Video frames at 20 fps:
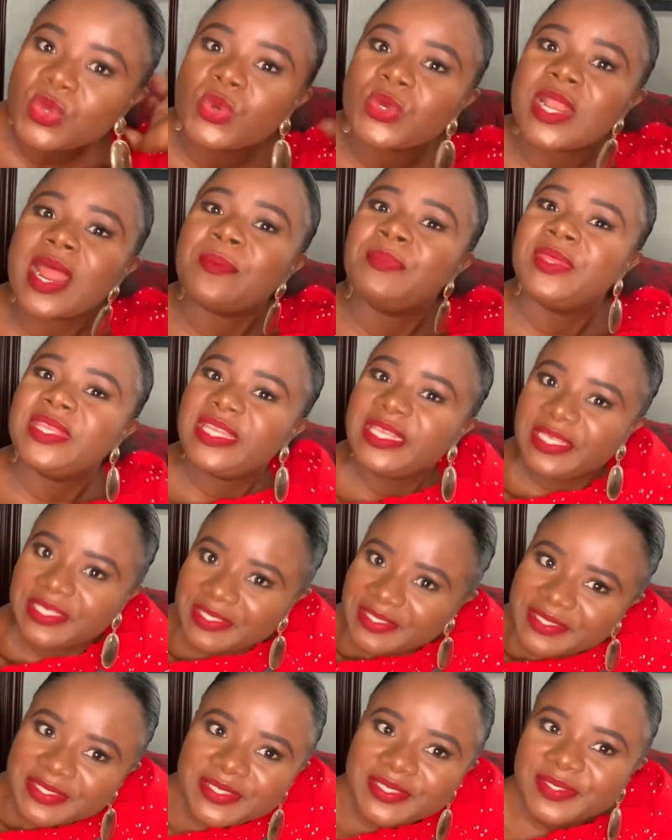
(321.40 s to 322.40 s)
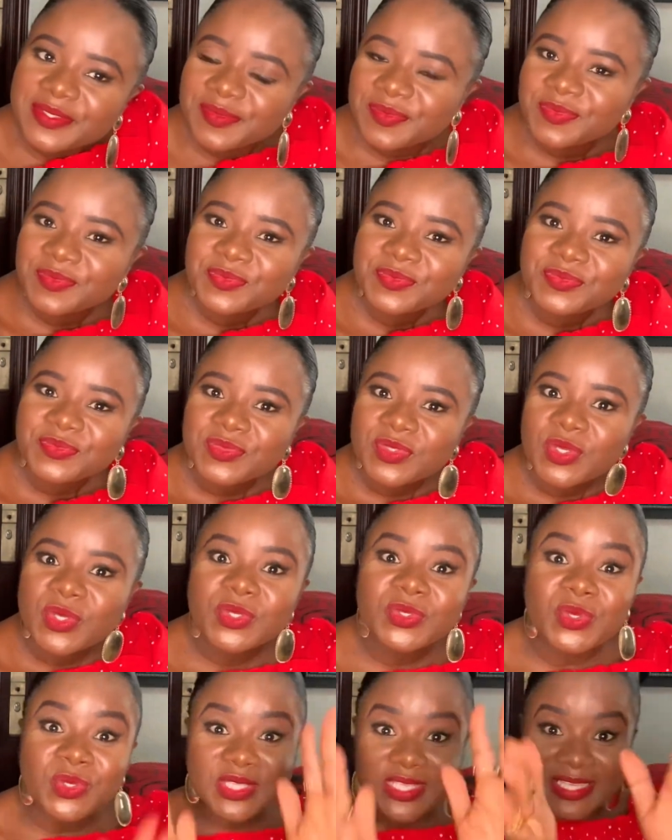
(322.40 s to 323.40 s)
gonna be this?
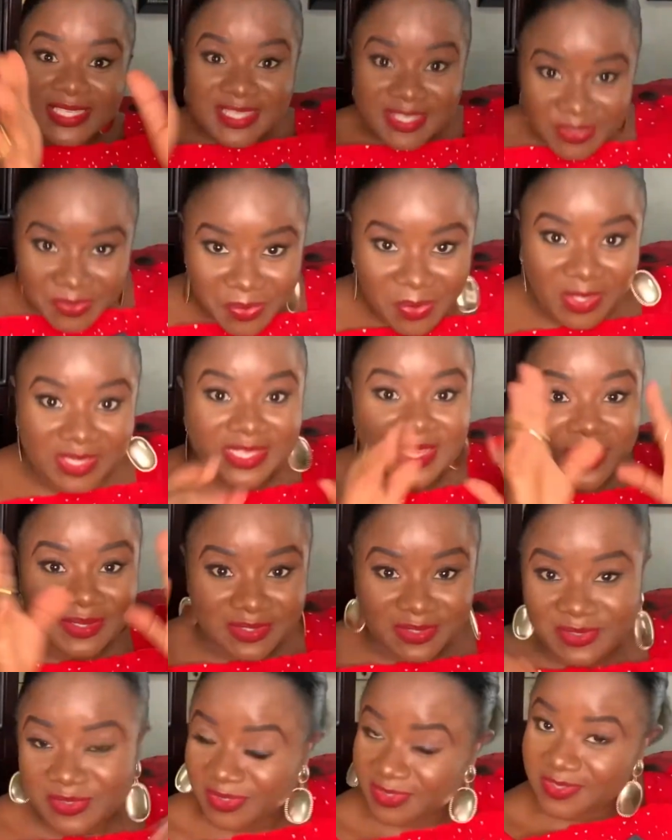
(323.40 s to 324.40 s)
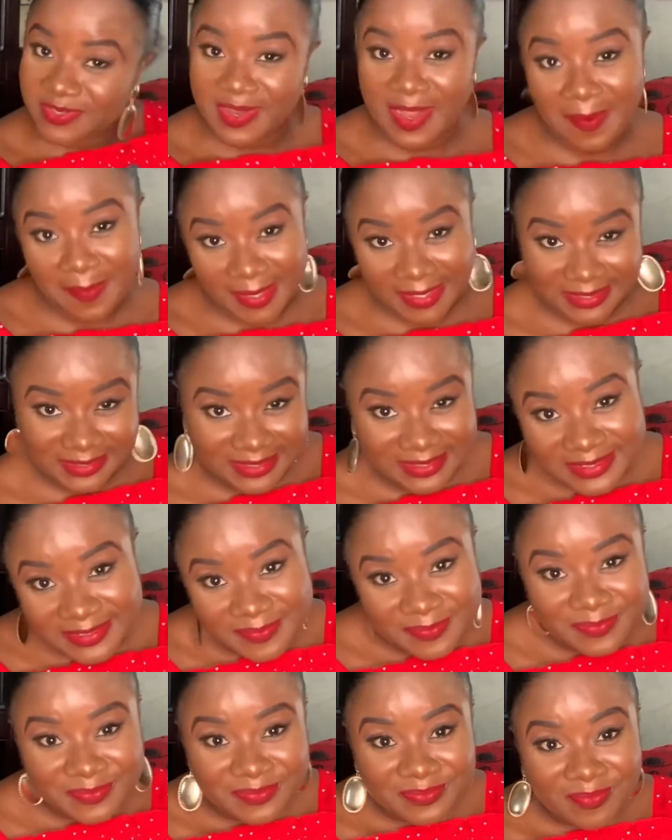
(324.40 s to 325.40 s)
So this is 1,000 subscribers.
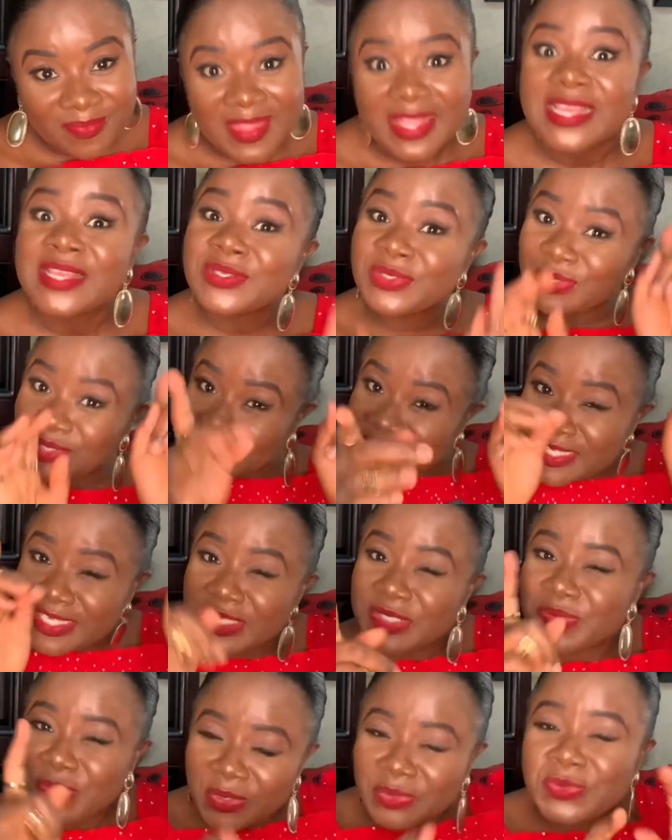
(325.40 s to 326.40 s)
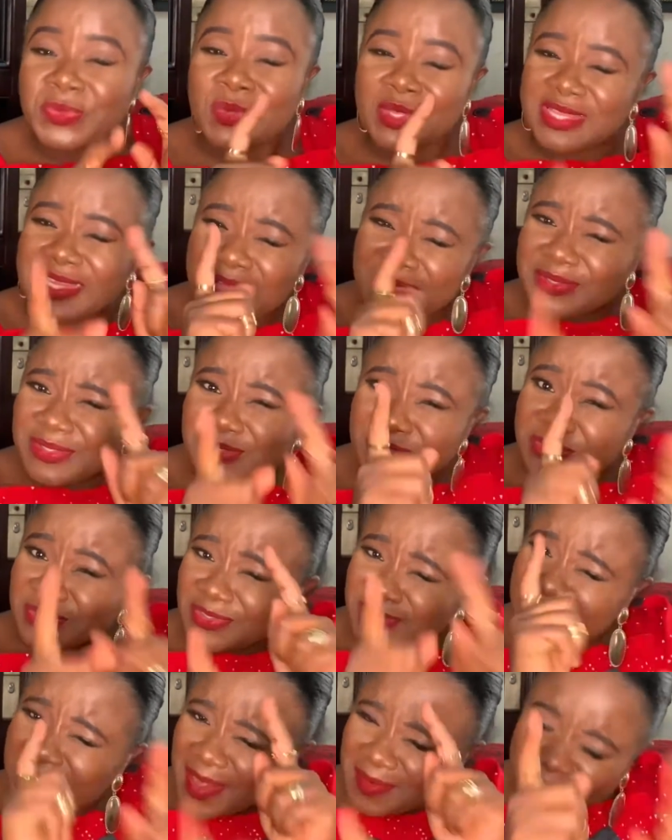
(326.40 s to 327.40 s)
So this is what 1,000
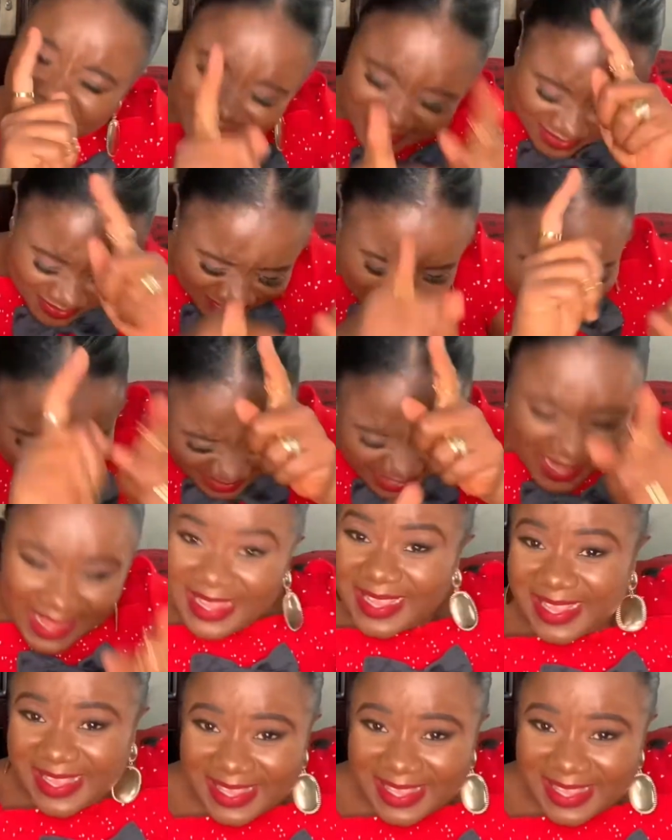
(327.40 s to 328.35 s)
subscribers like.